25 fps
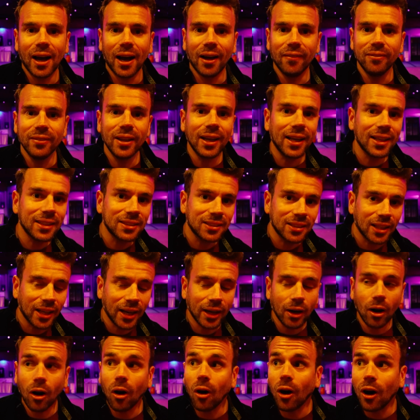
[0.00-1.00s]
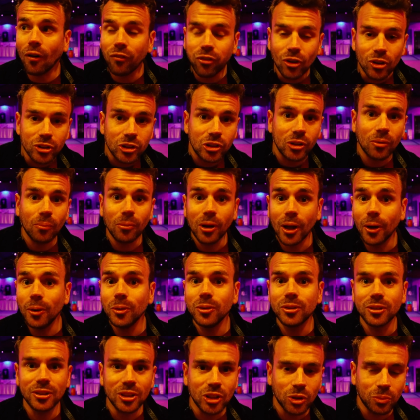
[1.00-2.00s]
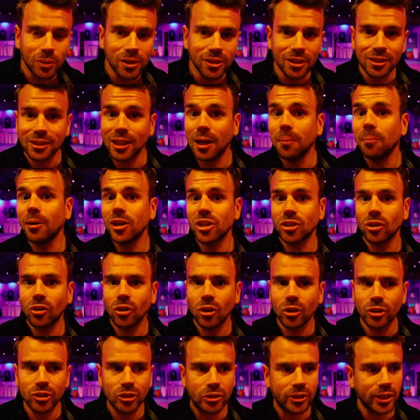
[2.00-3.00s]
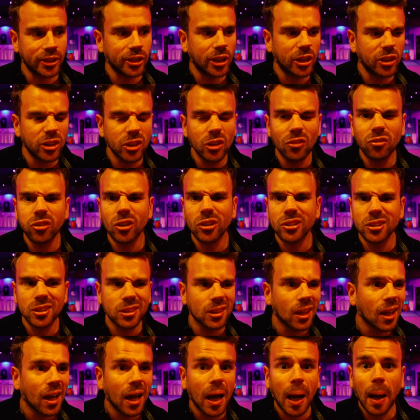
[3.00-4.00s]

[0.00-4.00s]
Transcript: and they're saying, oh, I've lost loads this week, this is how much I lost, and then you've lost